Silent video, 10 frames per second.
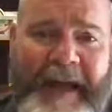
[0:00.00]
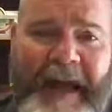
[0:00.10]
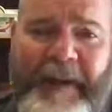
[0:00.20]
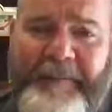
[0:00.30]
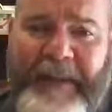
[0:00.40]

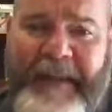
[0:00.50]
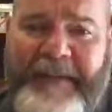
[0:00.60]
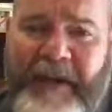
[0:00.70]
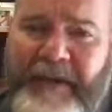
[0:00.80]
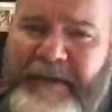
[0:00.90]
Um,
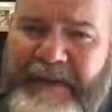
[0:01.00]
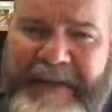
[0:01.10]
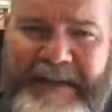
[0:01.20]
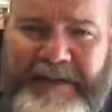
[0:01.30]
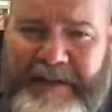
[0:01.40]
in those
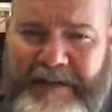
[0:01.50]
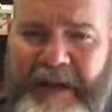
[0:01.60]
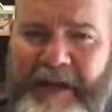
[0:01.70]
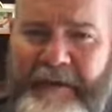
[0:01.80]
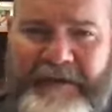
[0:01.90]
seasons,
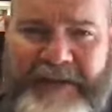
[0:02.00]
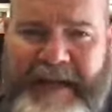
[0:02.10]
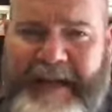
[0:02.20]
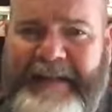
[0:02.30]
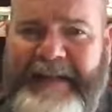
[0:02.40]

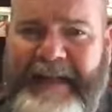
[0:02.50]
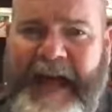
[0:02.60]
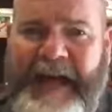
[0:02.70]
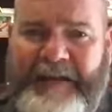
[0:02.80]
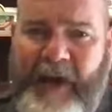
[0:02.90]
understand that
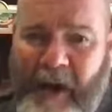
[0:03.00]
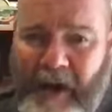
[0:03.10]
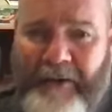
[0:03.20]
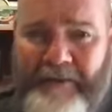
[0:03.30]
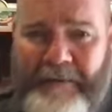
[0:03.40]
God's
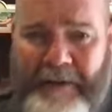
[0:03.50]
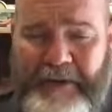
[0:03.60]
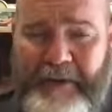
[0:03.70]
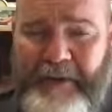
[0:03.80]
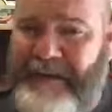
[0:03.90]
heart for
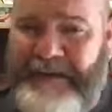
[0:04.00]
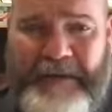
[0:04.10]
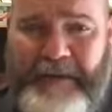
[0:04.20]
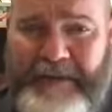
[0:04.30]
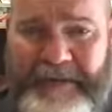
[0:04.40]
you is
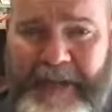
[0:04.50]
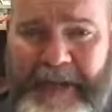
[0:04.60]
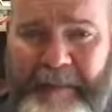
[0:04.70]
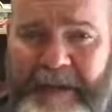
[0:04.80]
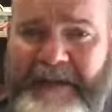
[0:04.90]
still the
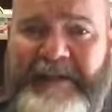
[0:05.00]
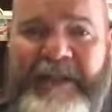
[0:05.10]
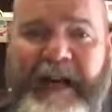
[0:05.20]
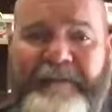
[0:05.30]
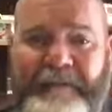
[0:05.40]
same. His
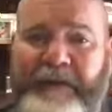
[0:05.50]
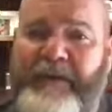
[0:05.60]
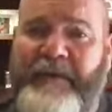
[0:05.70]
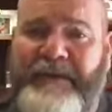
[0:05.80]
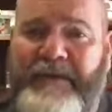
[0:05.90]
love for
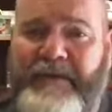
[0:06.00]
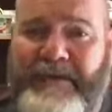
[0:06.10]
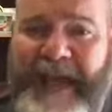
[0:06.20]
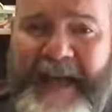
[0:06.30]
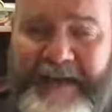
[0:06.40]
you is still
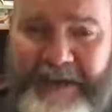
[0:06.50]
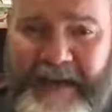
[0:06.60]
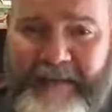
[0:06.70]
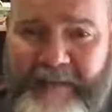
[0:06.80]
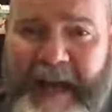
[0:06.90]
sat,
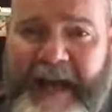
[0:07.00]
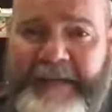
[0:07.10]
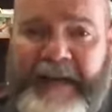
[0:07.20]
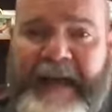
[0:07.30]
steadfast.